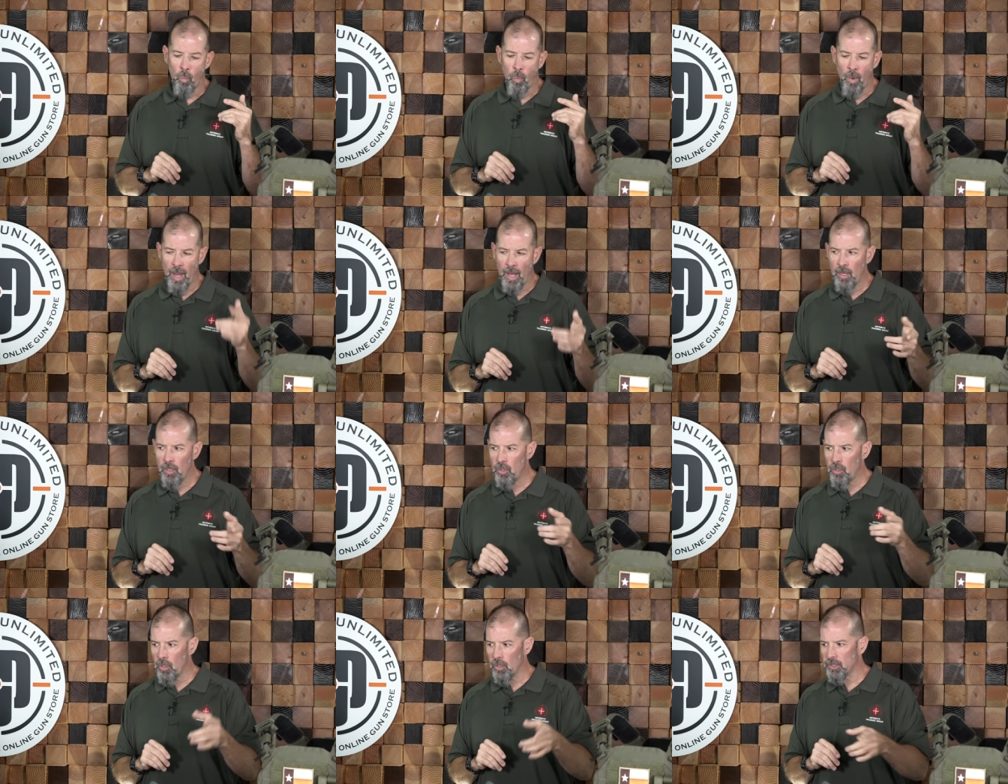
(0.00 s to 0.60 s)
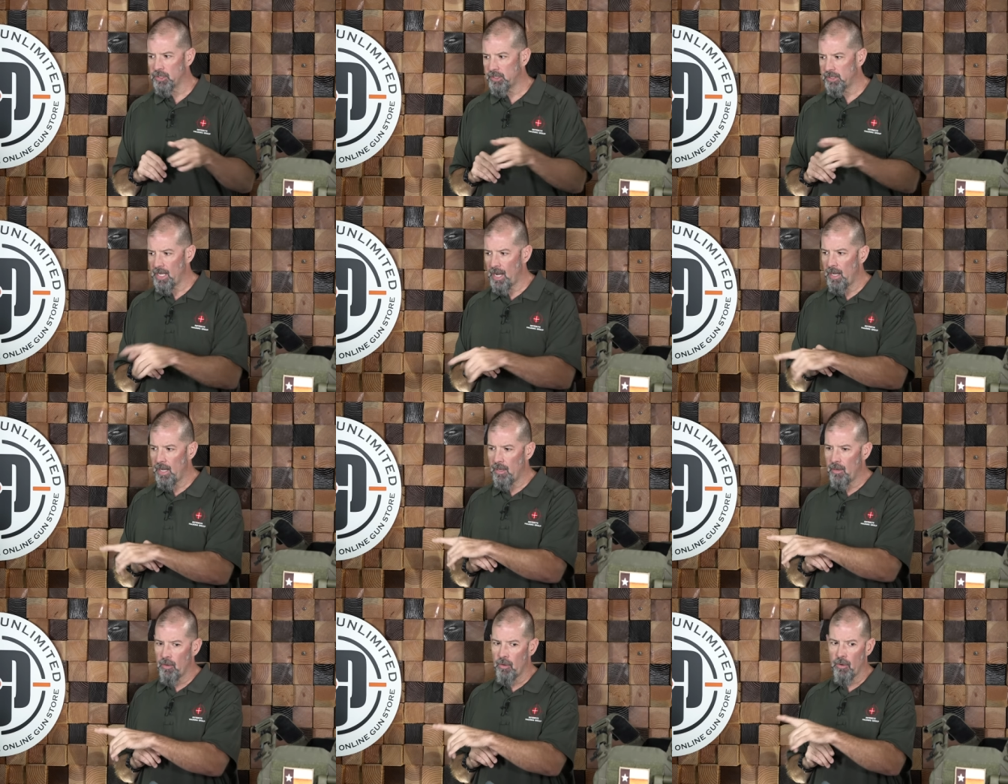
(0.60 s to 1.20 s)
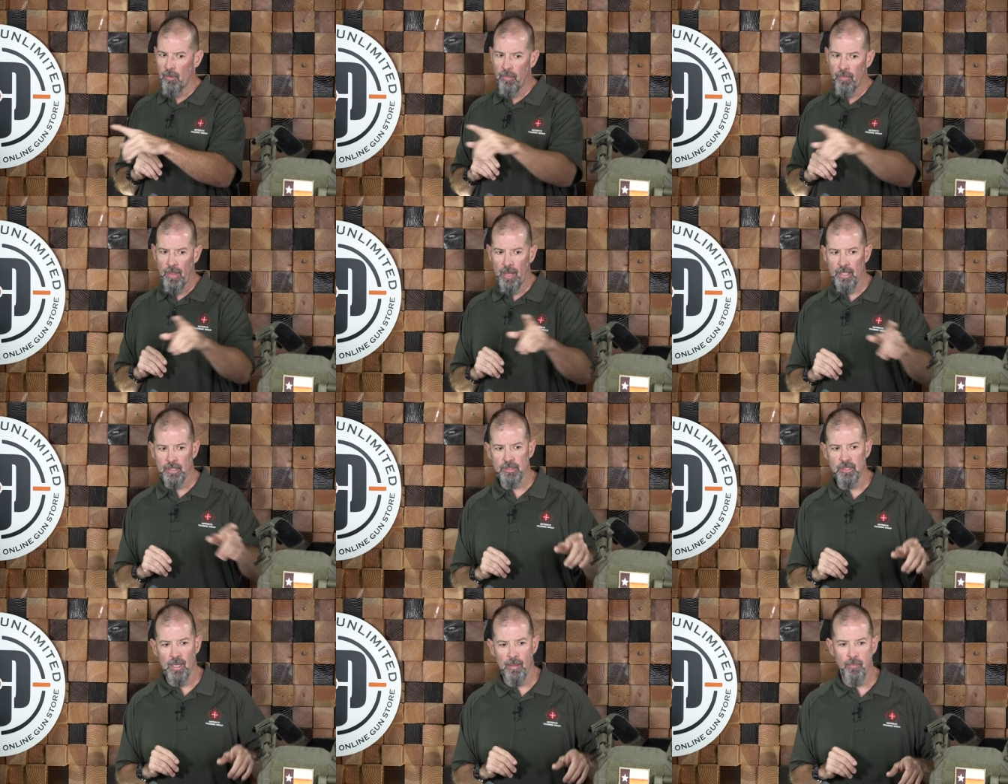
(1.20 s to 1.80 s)
When you're setting your
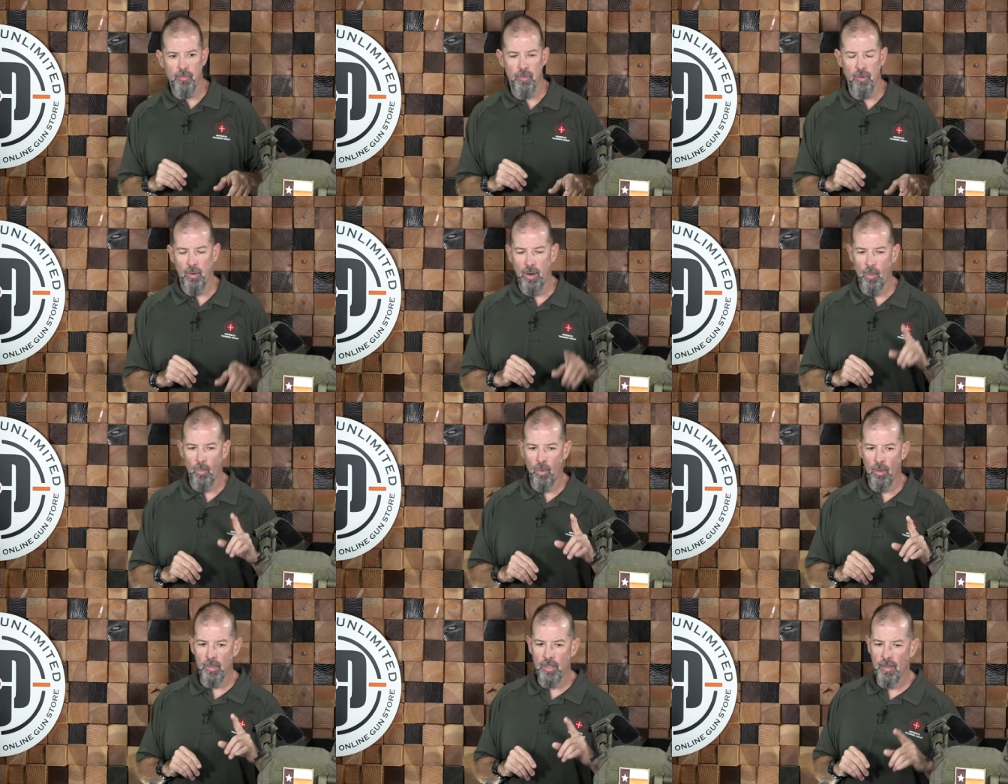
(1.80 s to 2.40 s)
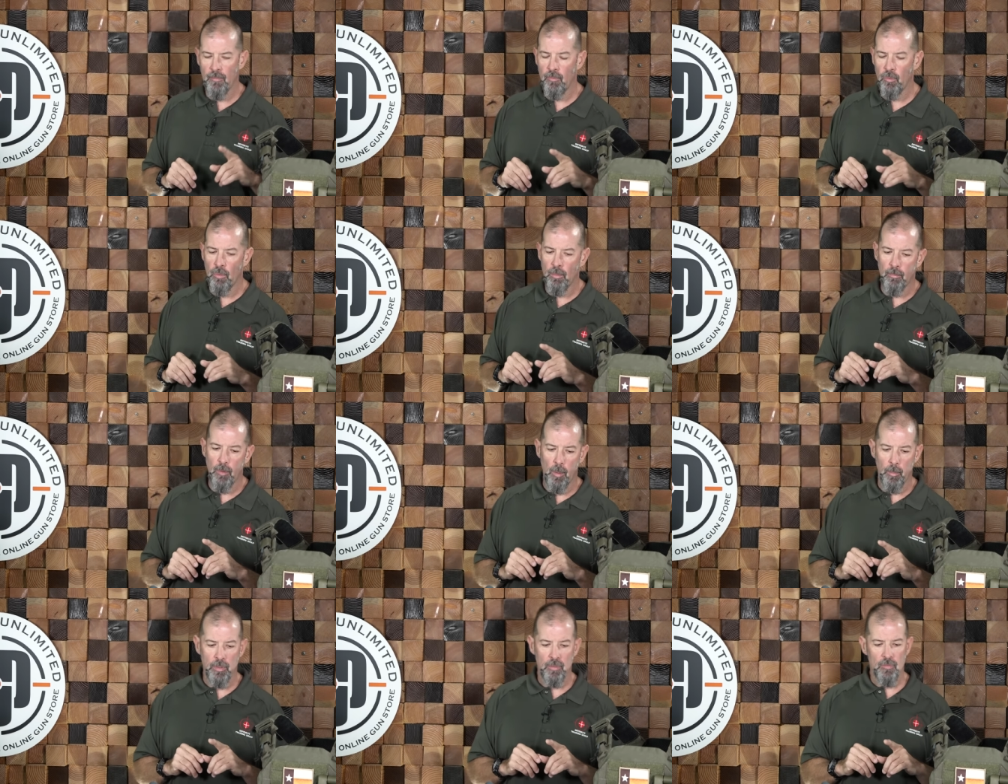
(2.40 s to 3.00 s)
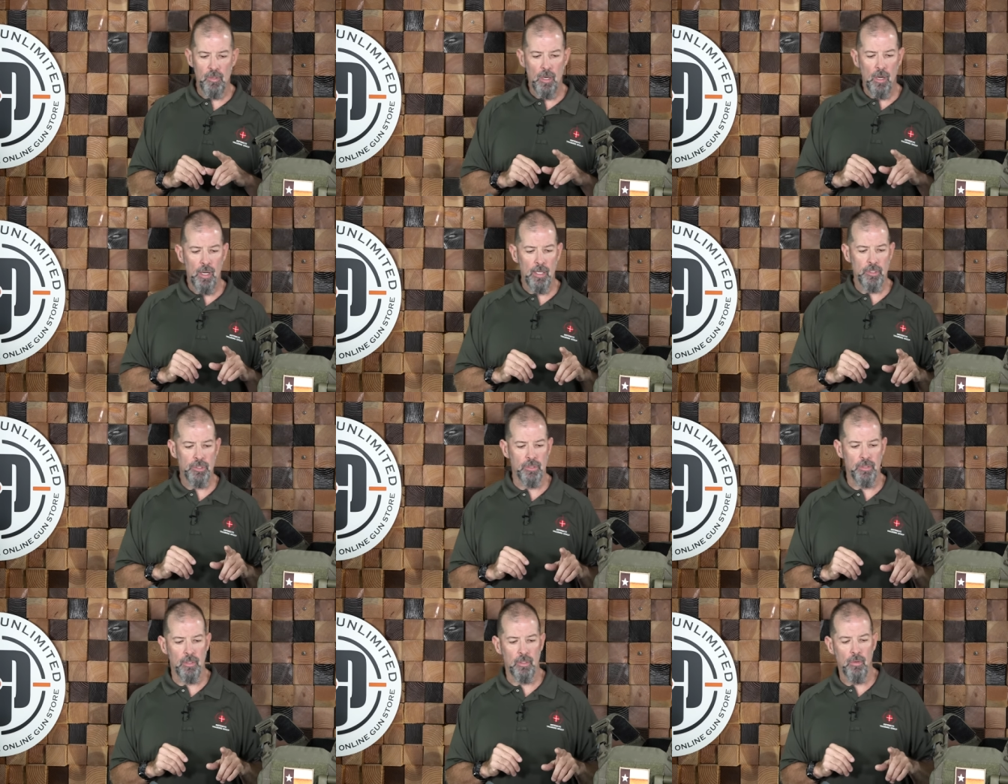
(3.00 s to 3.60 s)
things up, though, I will give you a moment of
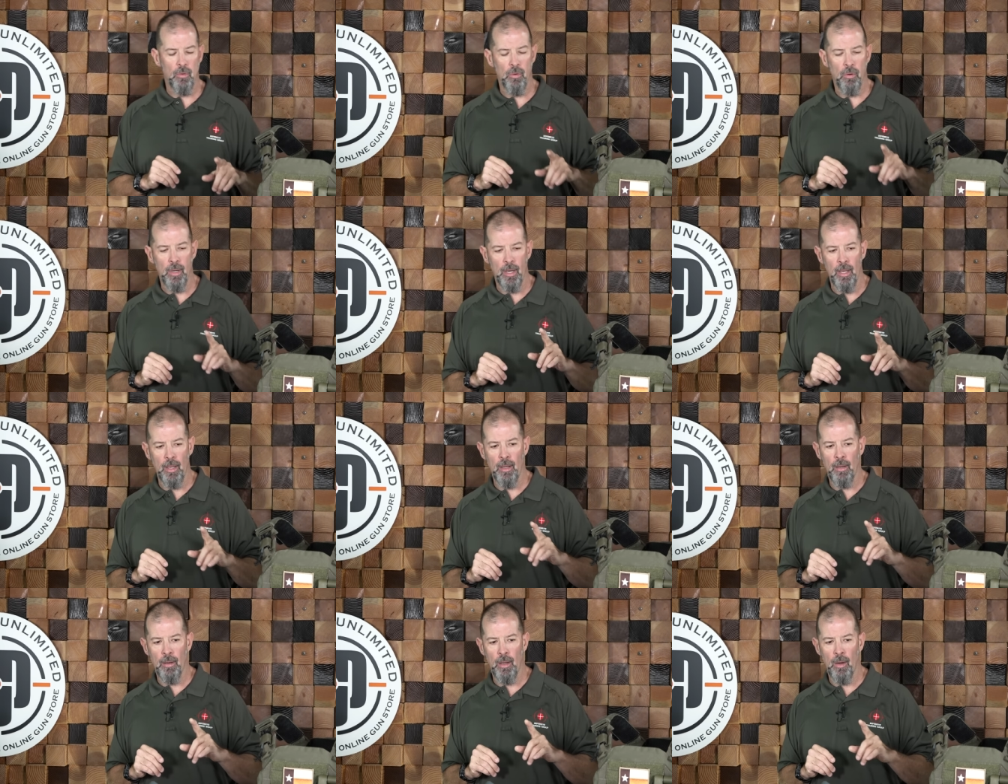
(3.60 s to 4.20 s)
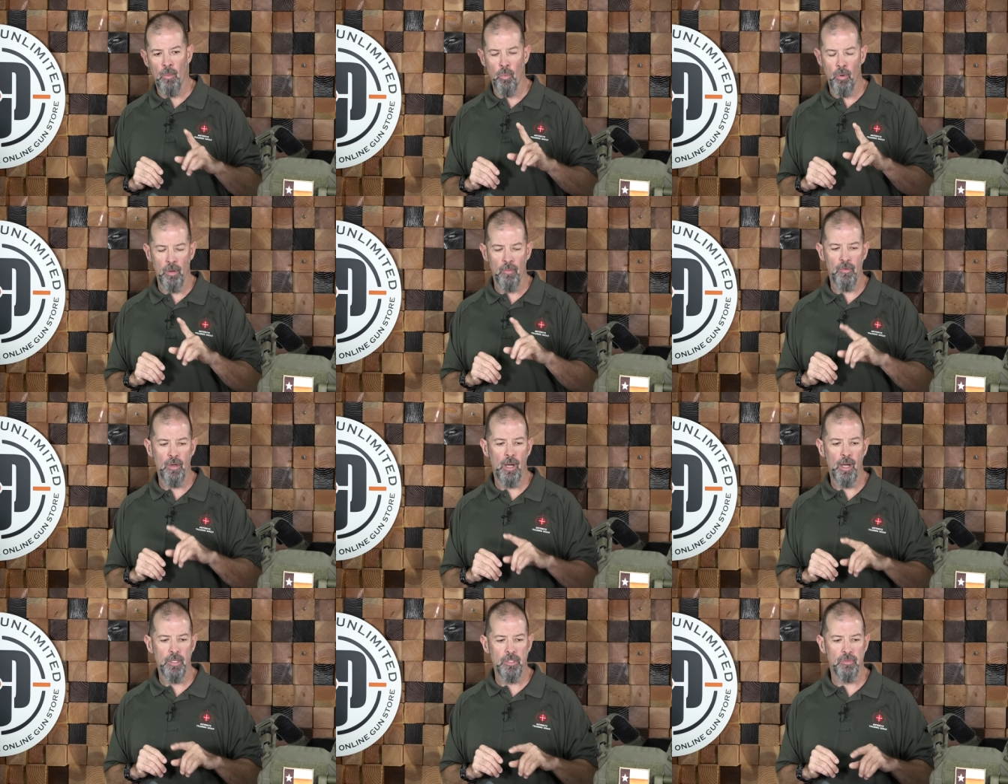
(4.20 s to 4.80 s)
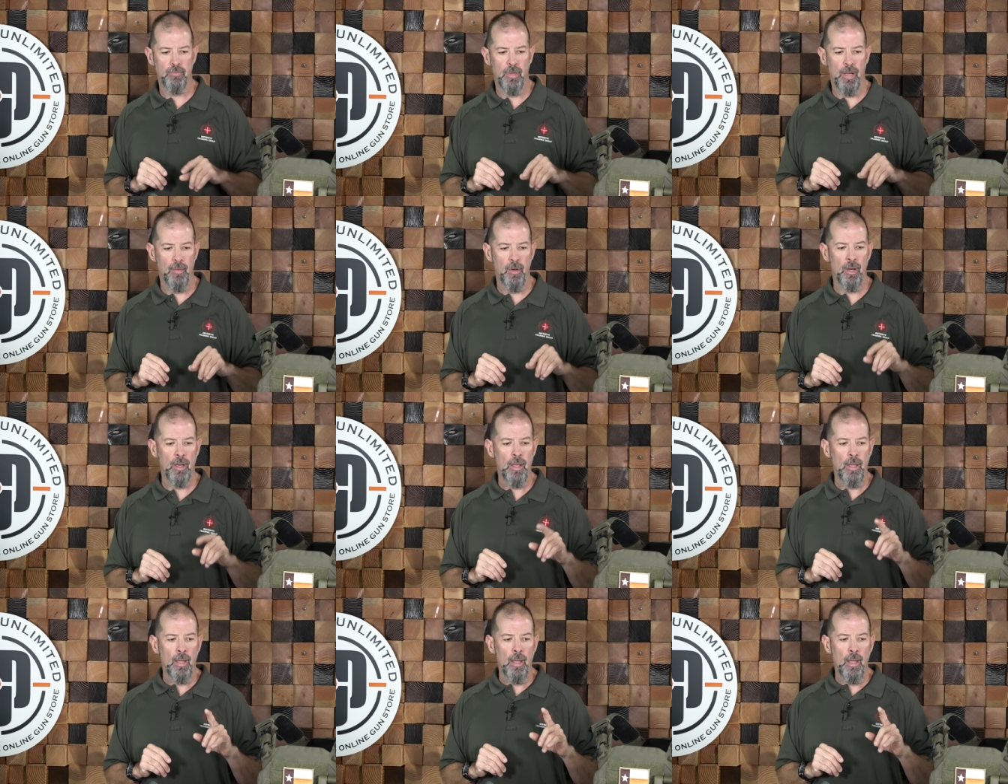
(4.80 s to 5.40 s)
caution, or a, uh, a word of caution rather.